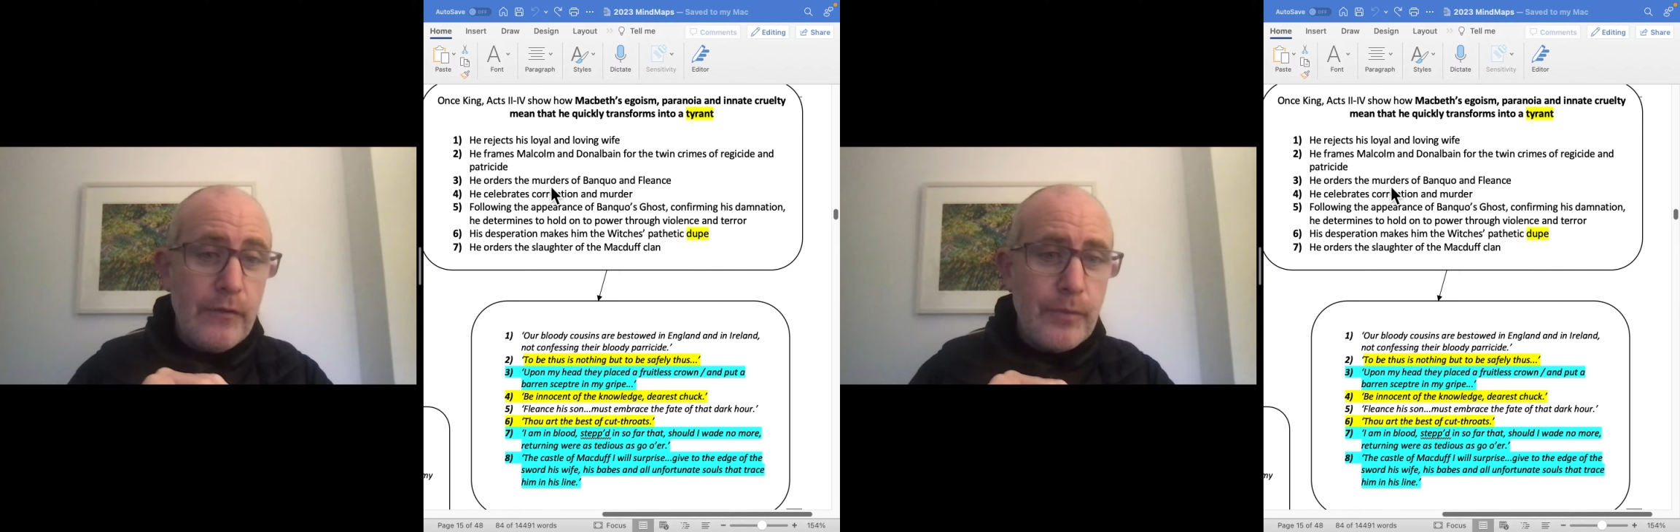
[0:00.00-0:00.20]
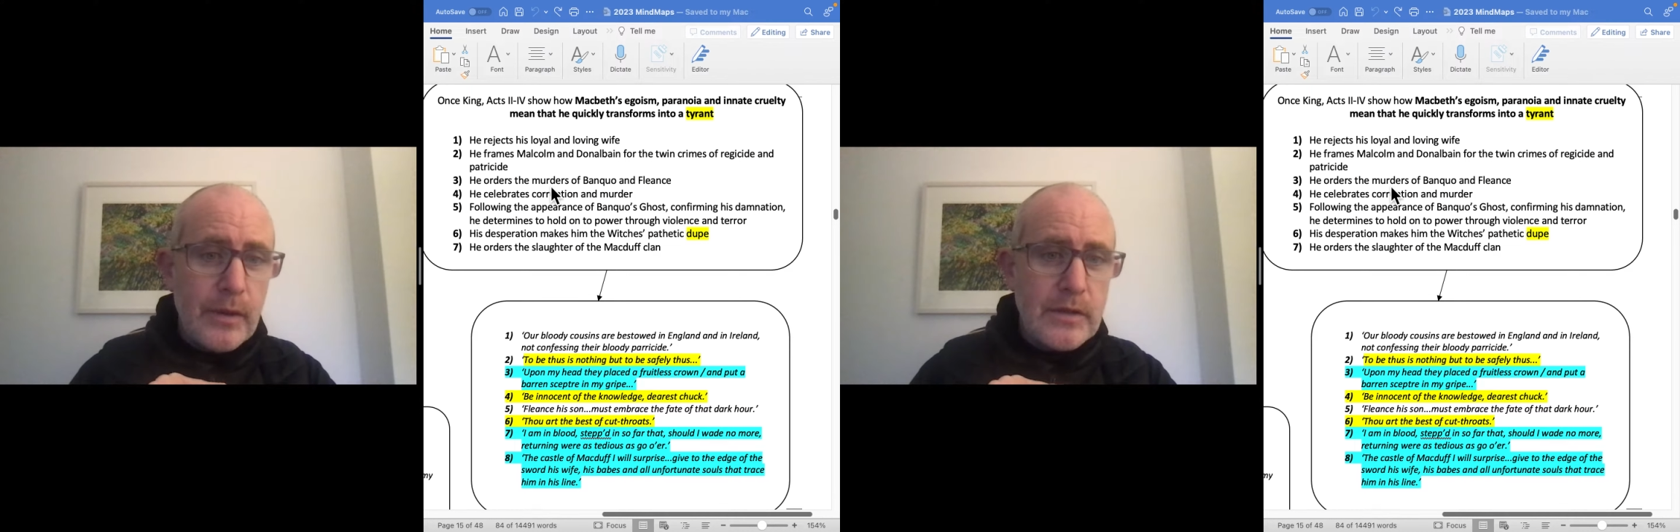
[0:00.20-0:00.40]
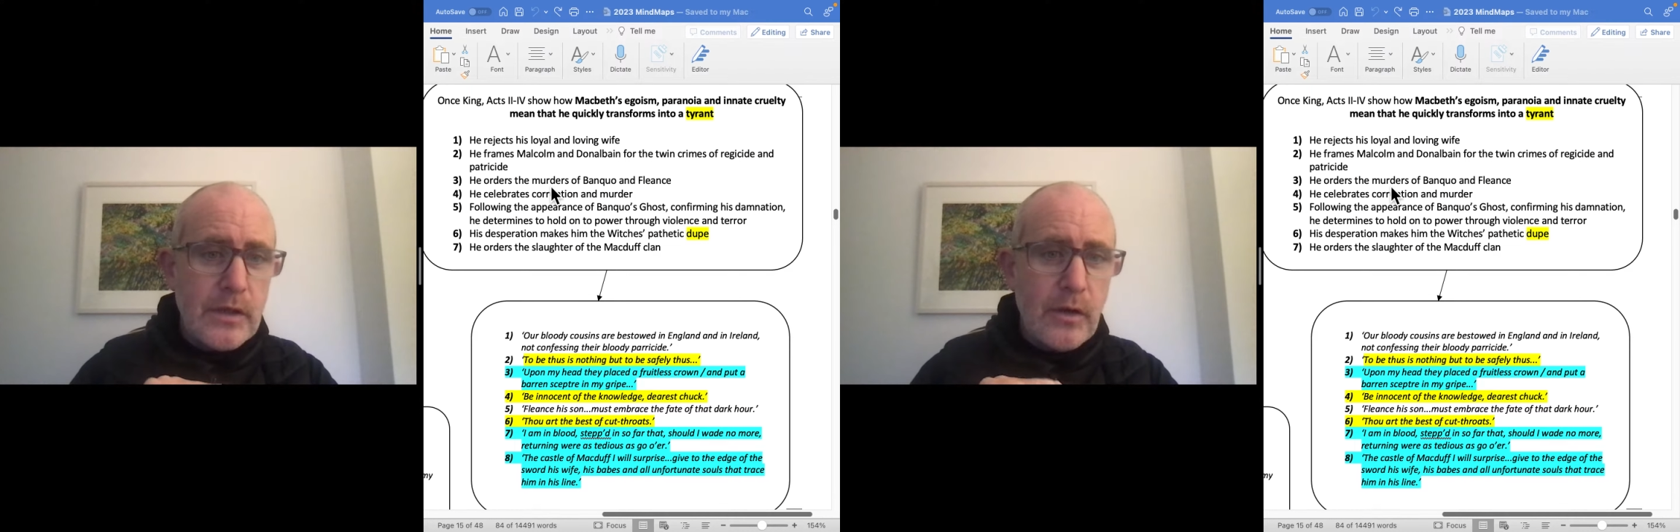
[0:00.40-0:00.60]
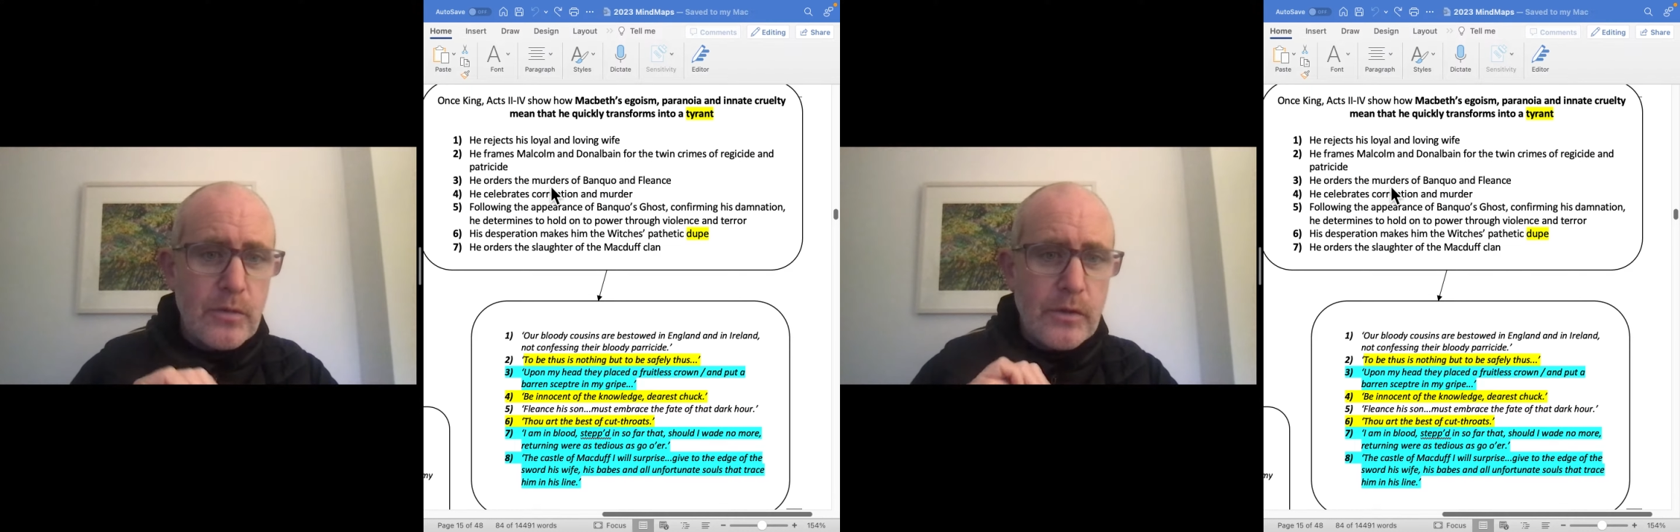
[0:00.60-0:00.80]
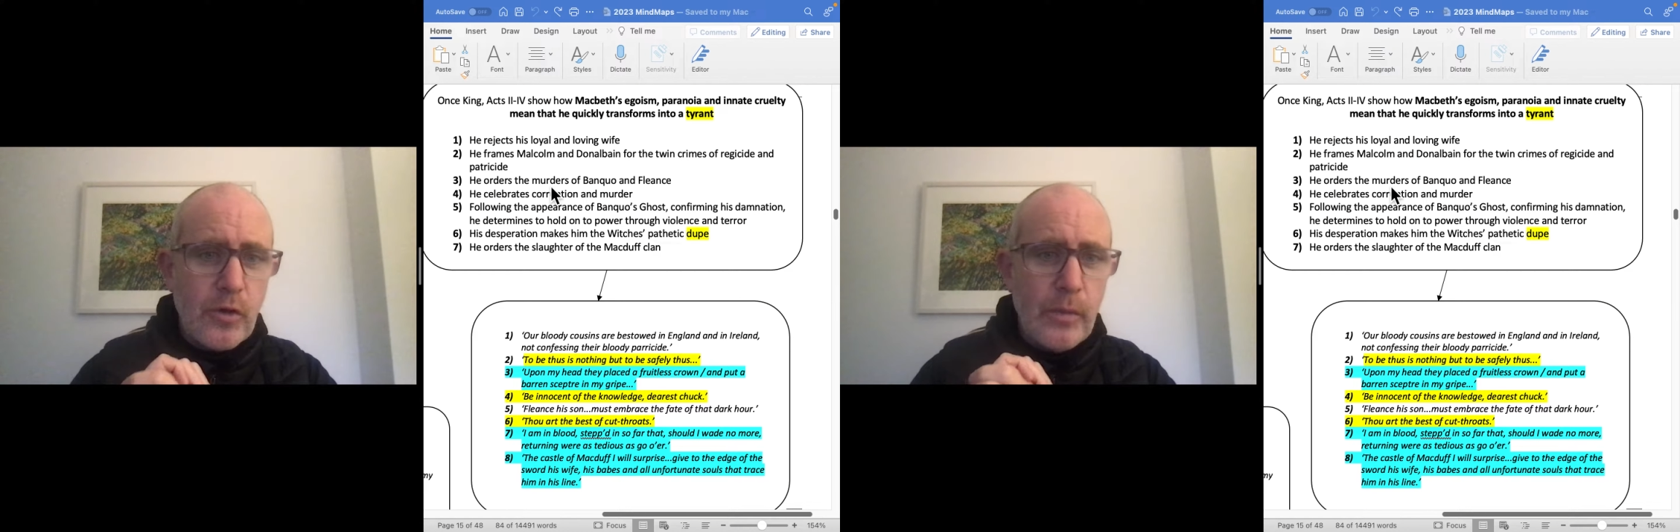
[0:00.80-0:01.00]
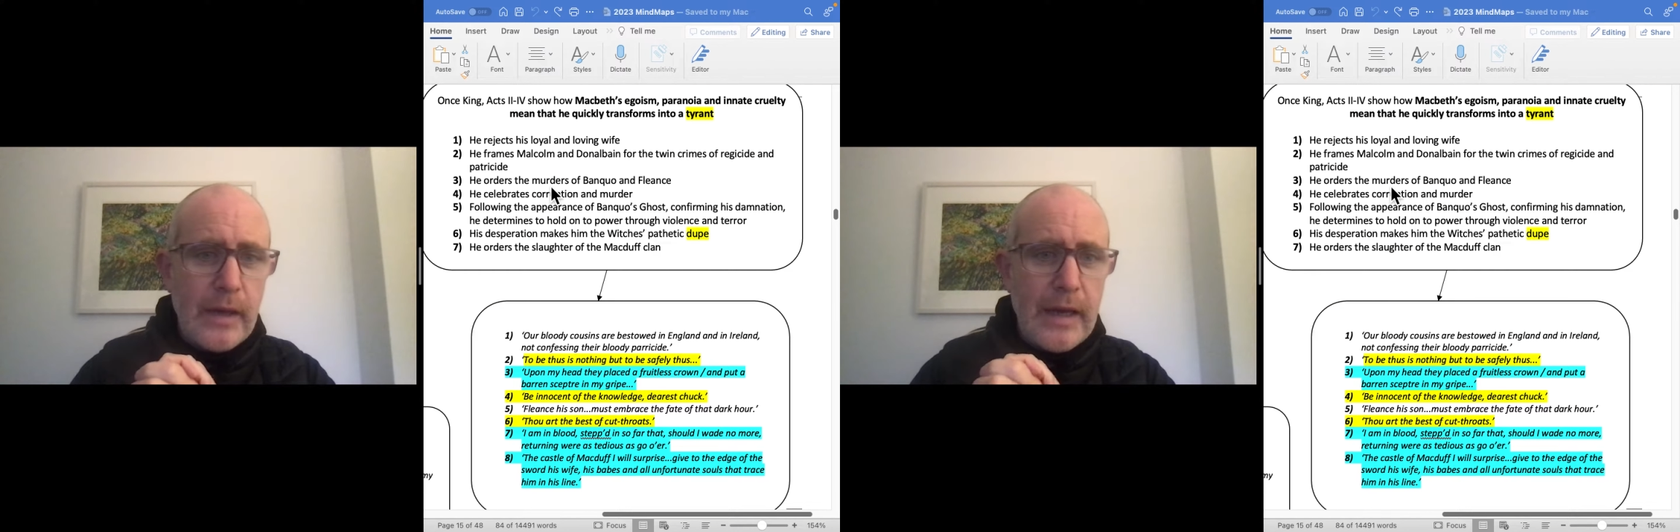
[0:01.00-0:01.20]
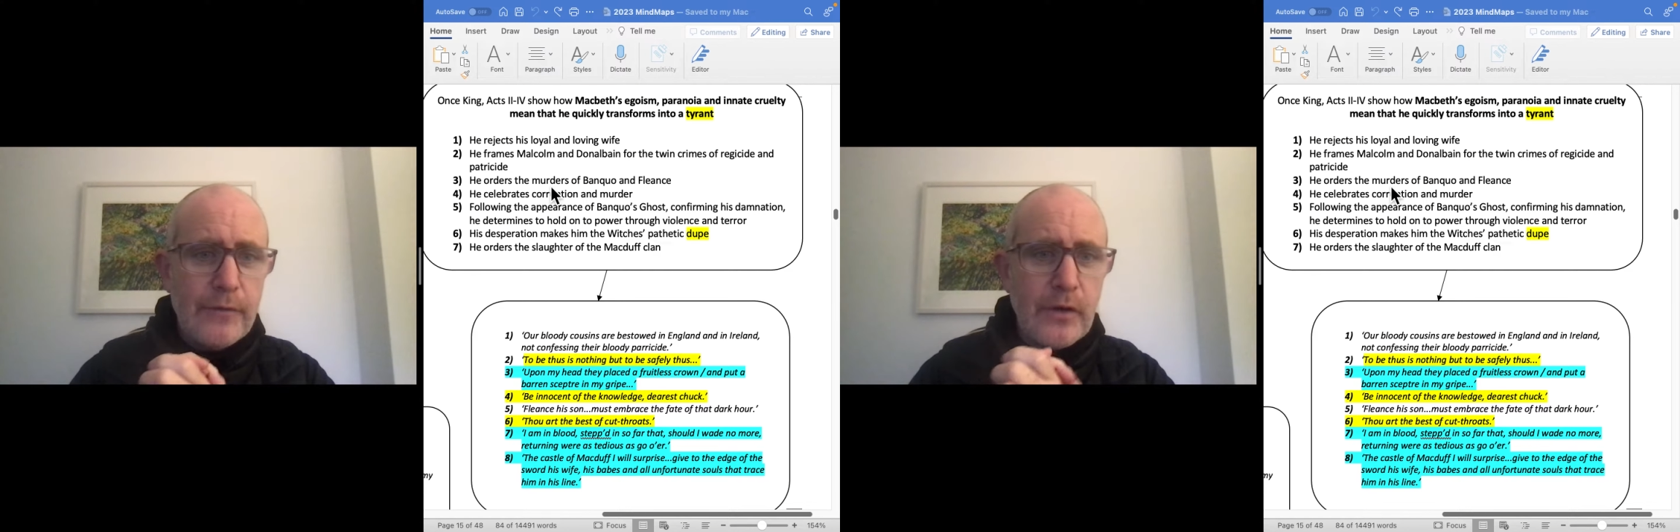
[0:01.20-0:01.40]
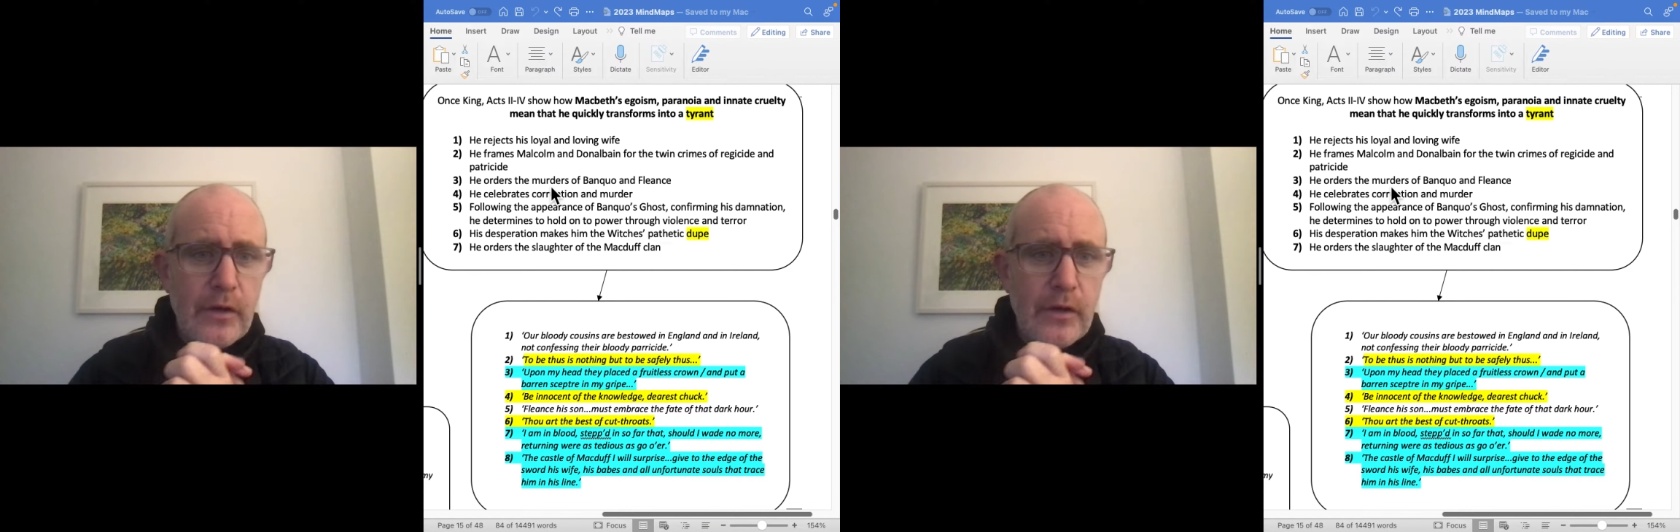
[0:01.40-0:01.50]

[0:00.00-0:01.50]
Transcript: because he knows what's coming after